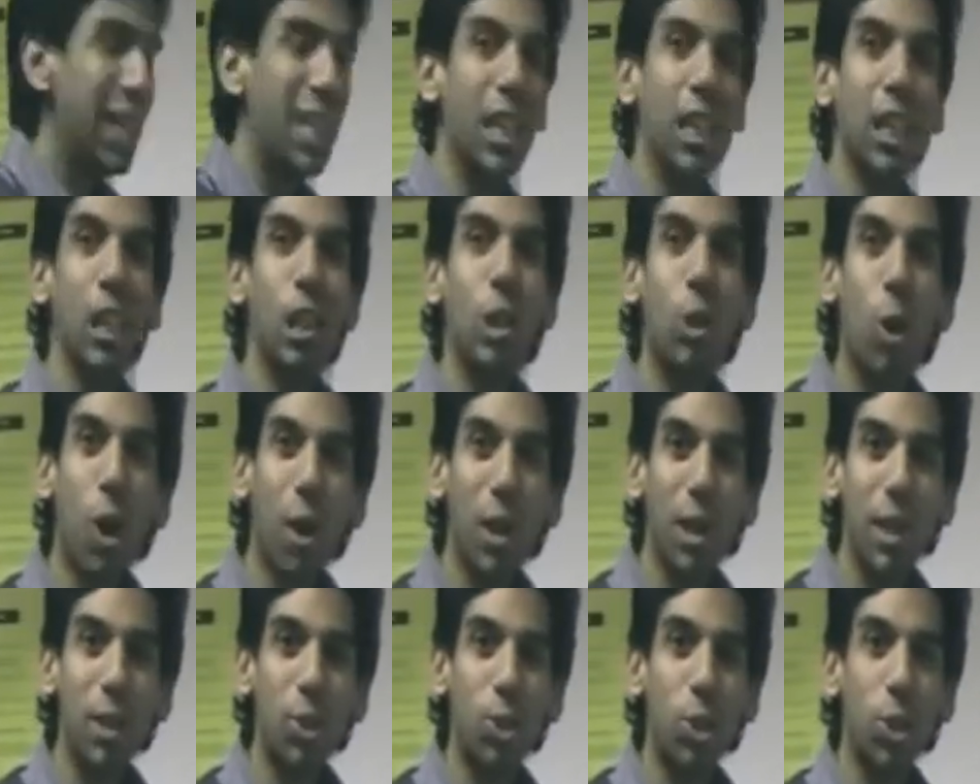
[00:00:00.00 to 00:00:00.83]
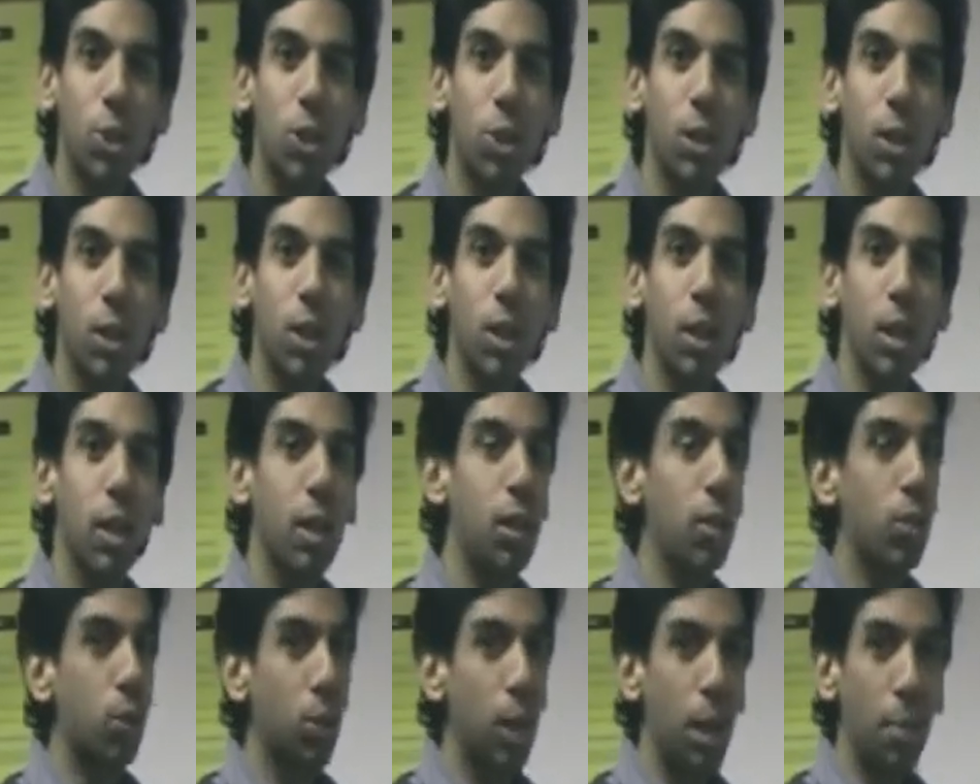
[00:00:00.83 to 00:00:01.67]
knowledge. So
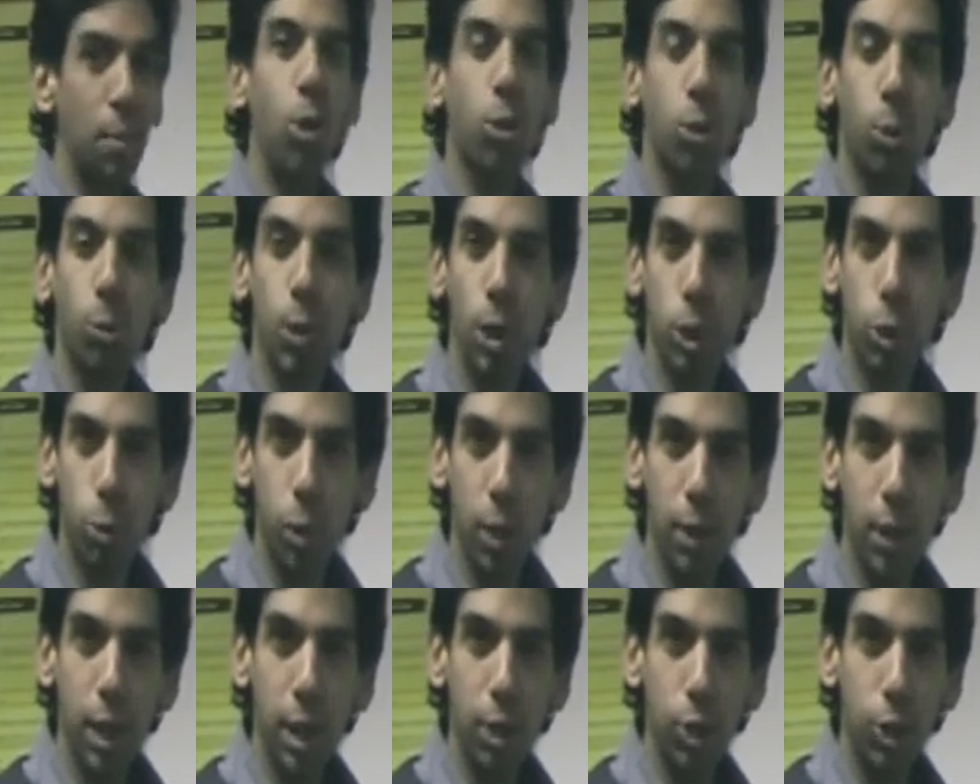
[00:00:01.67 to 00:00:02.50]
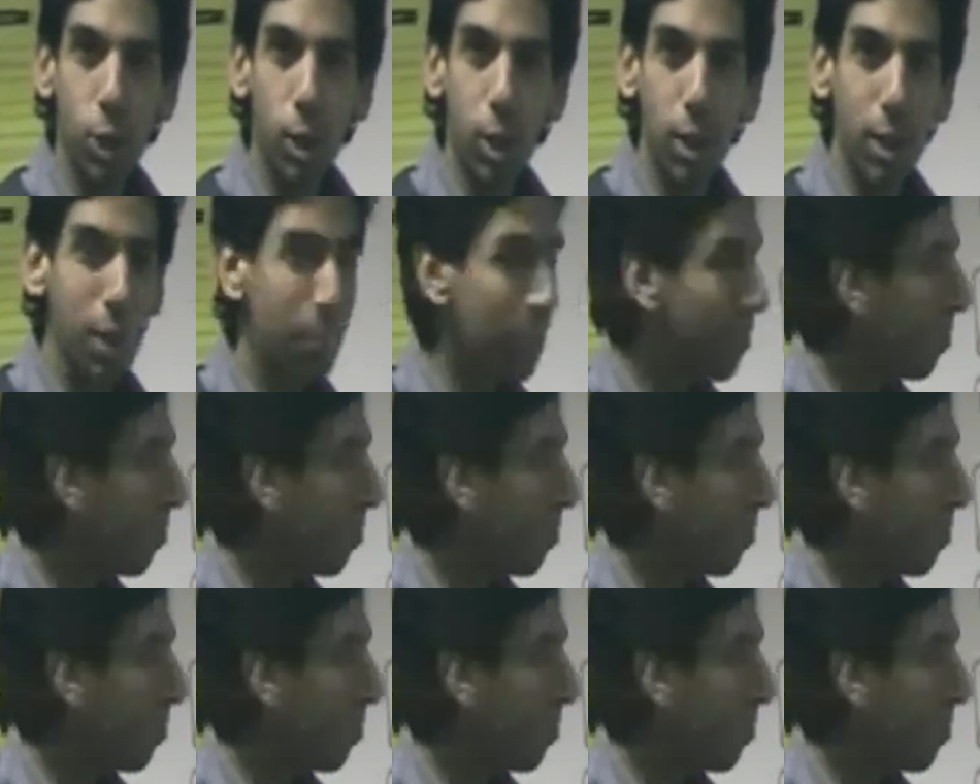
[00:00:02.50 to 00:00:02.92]
let me go through each one now, shall I?